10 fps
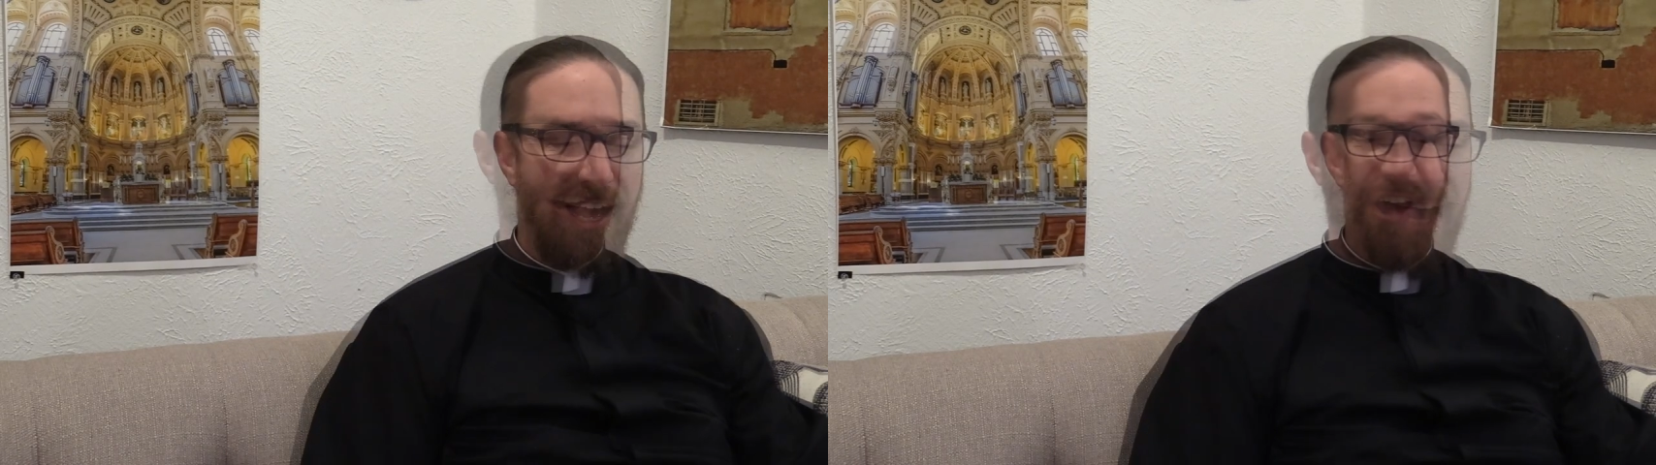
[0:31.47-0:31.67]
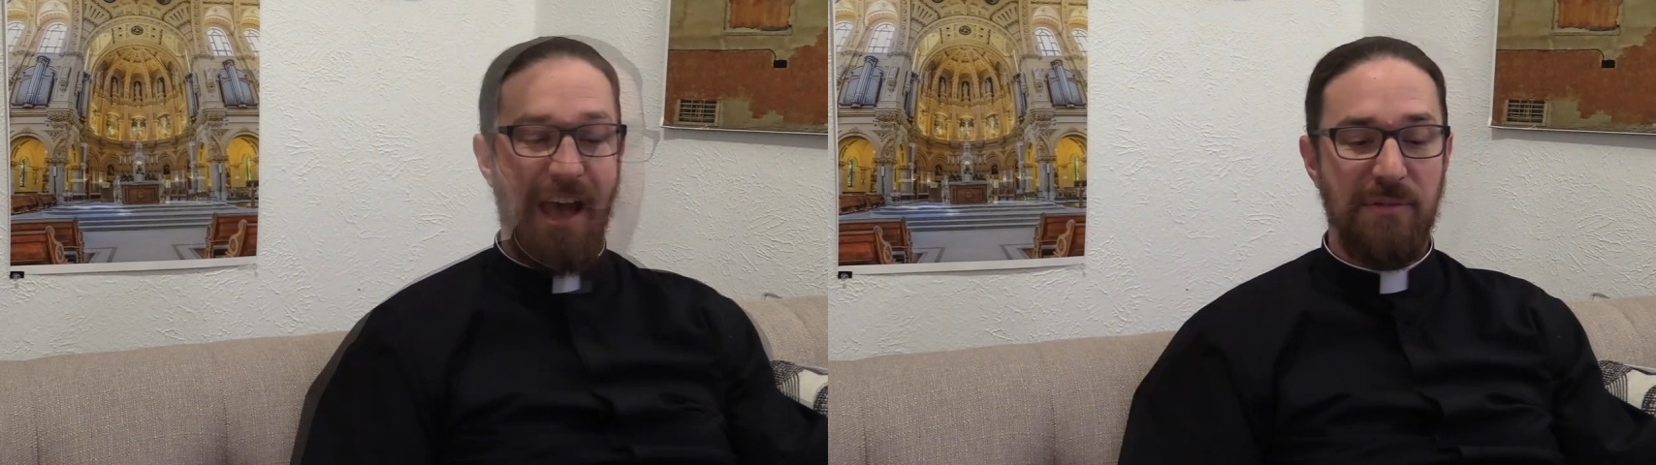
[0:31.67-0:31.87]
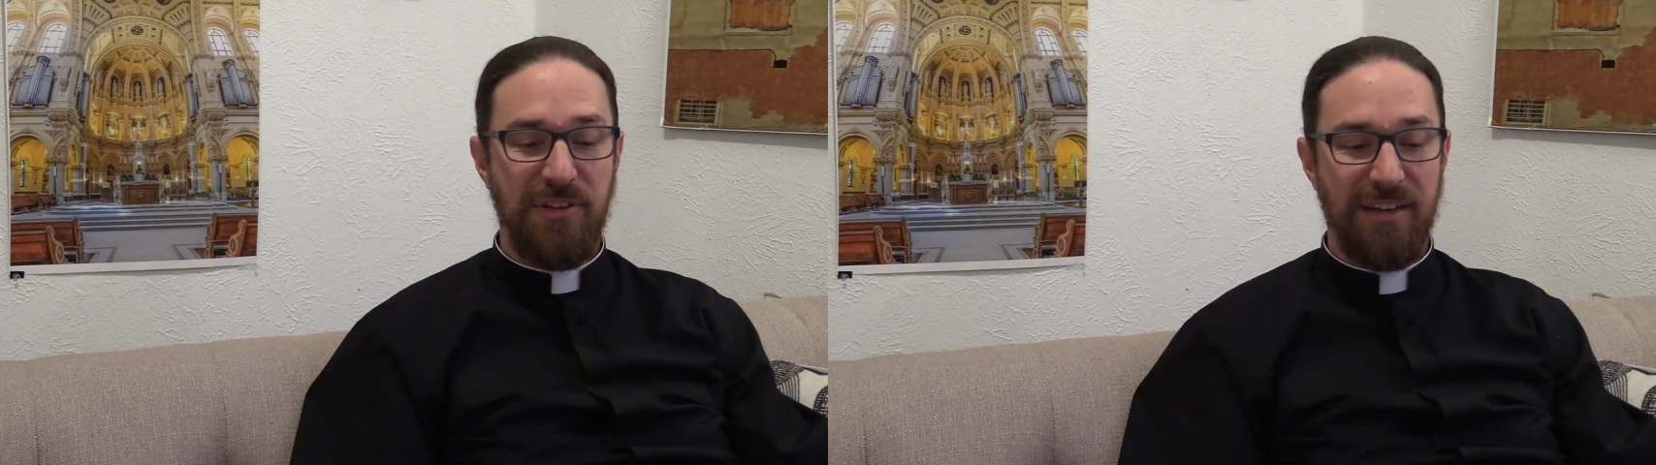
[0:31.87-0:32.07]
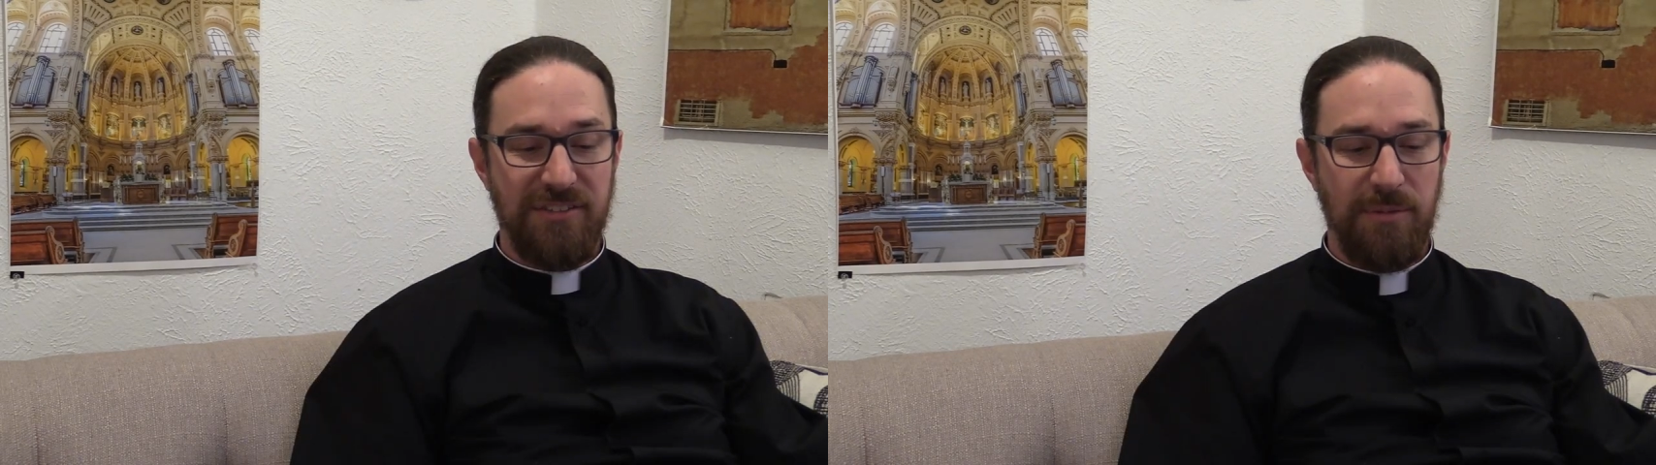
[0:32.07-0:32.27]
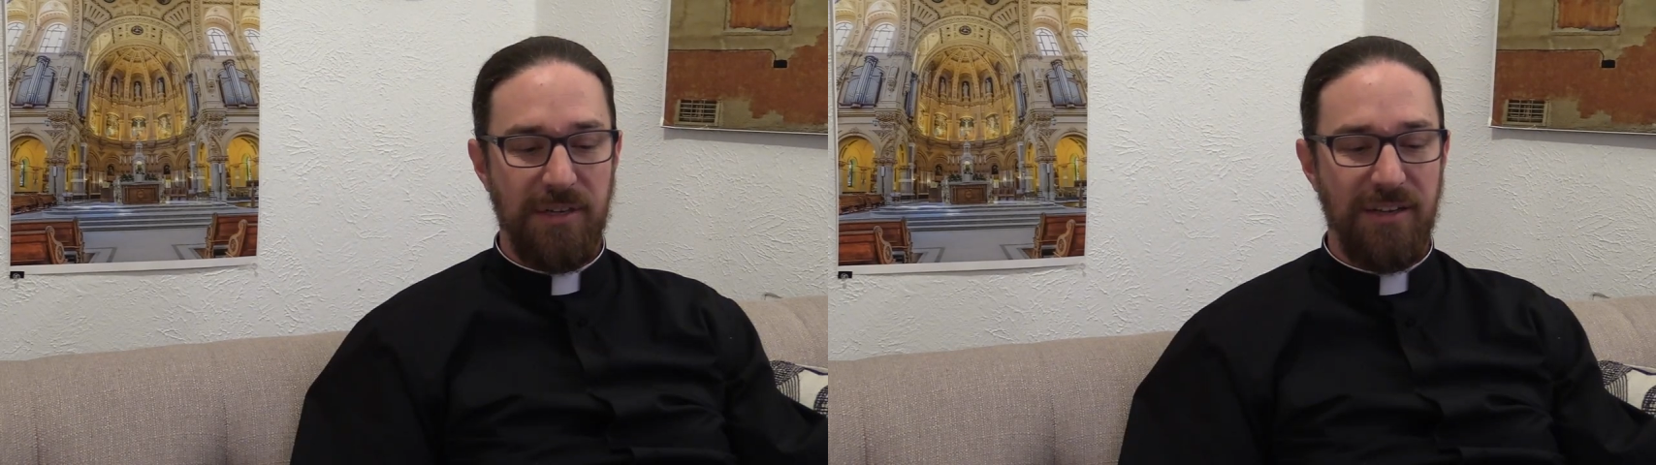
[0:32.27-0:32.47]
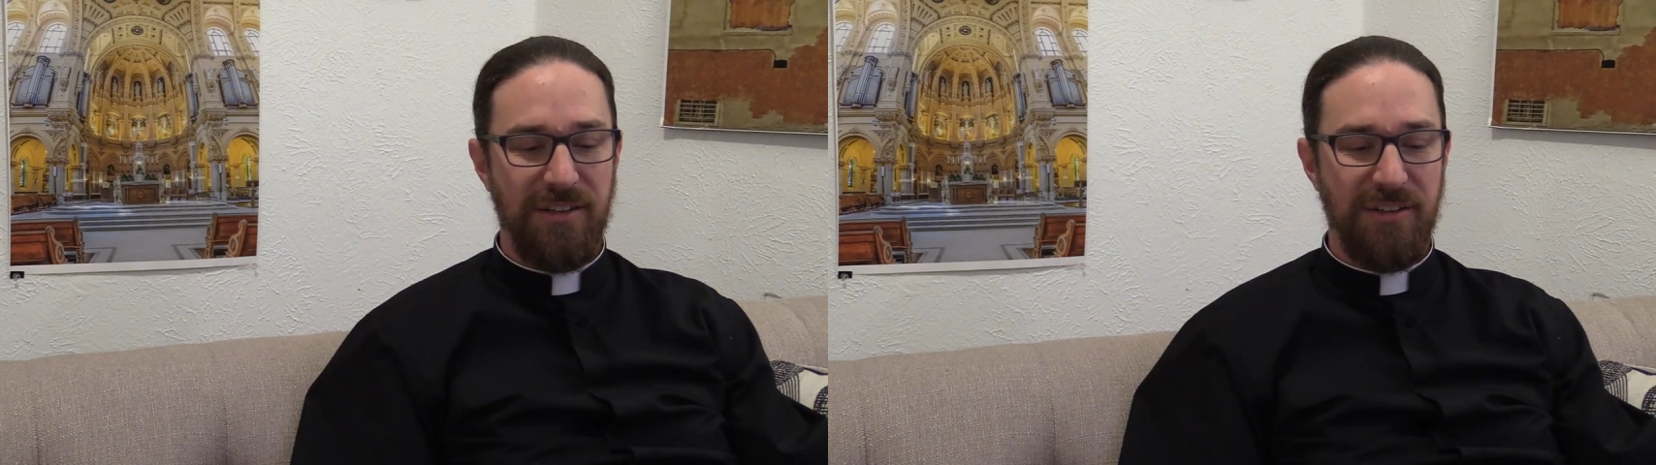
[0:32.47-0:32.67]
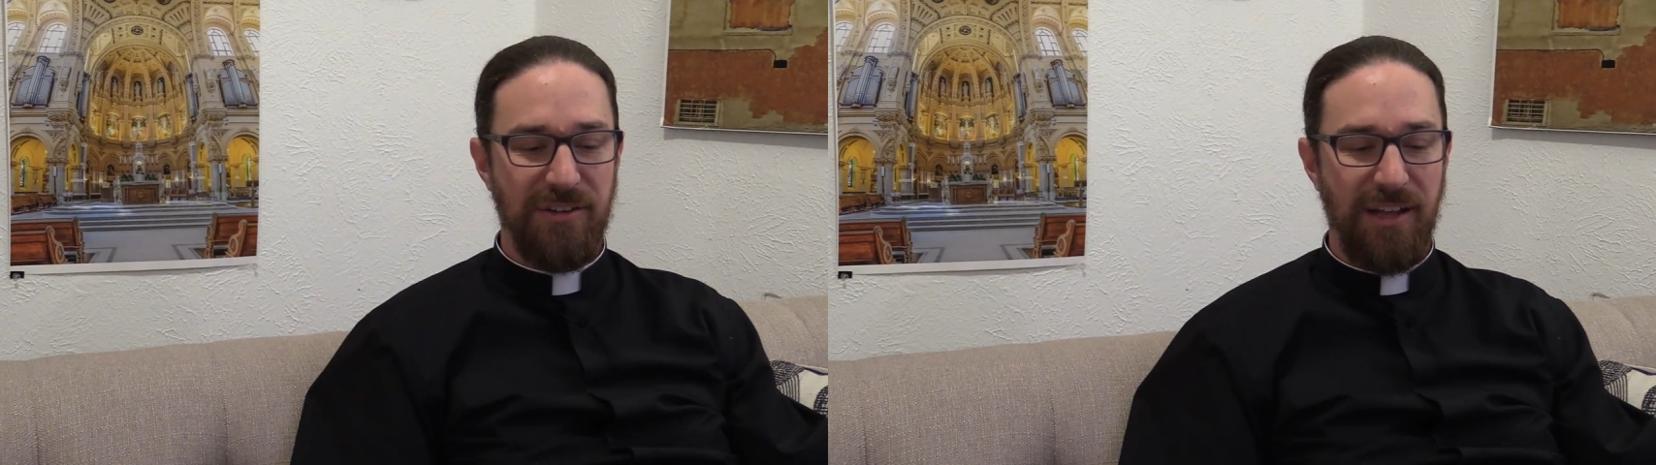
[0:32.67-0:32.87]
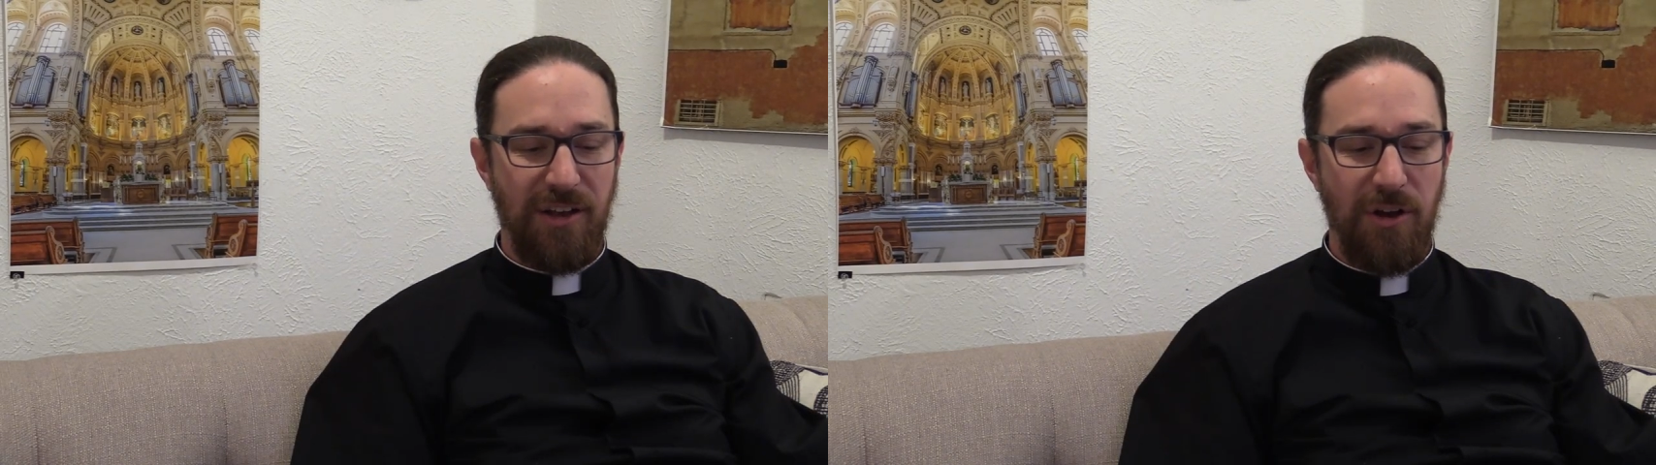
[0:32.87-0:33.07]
I talked to somebody and they're like,